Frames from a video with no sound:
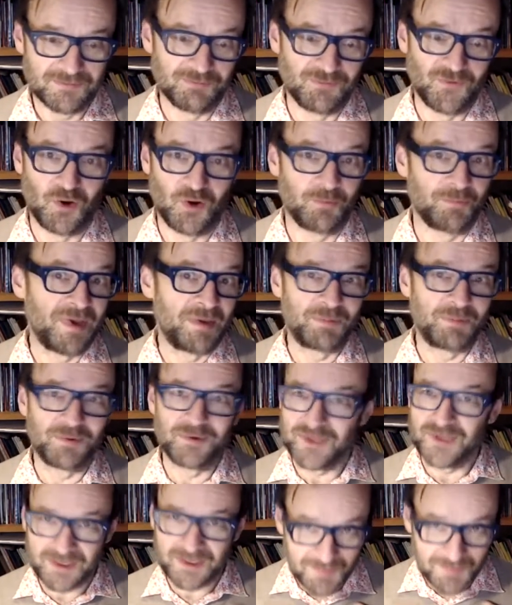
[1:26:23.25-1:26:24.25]
and
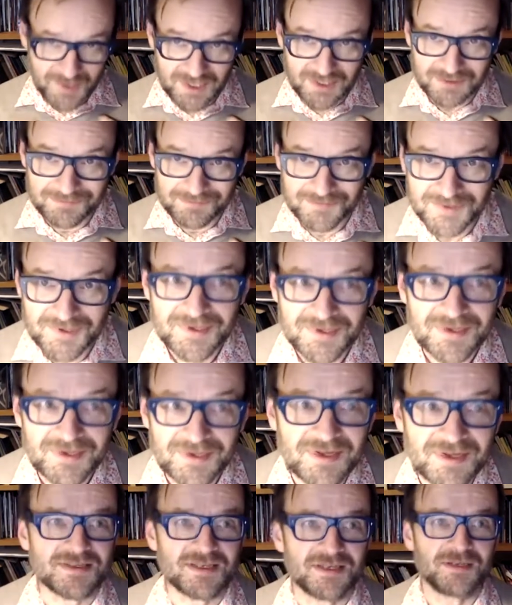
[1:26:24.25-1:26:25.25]
so so there's
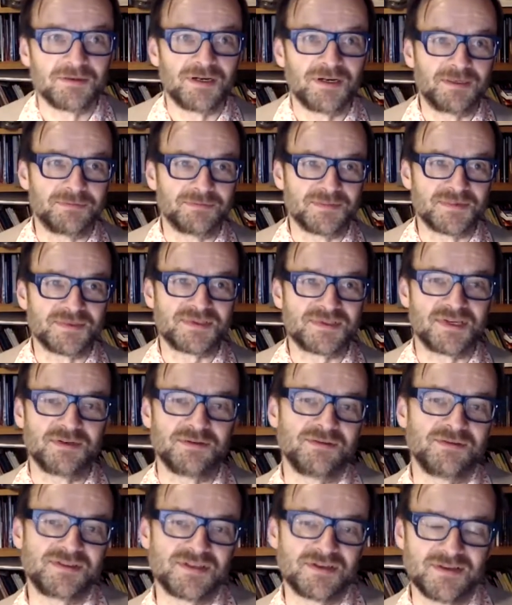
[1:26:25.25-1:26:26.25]
a two-way
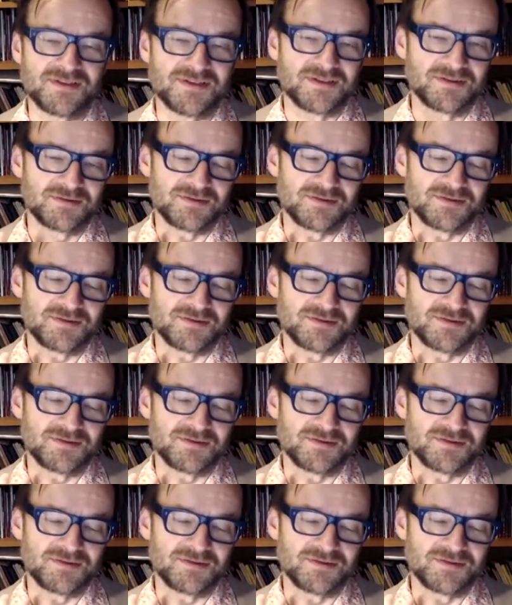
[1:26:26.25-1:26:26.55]
relationship there,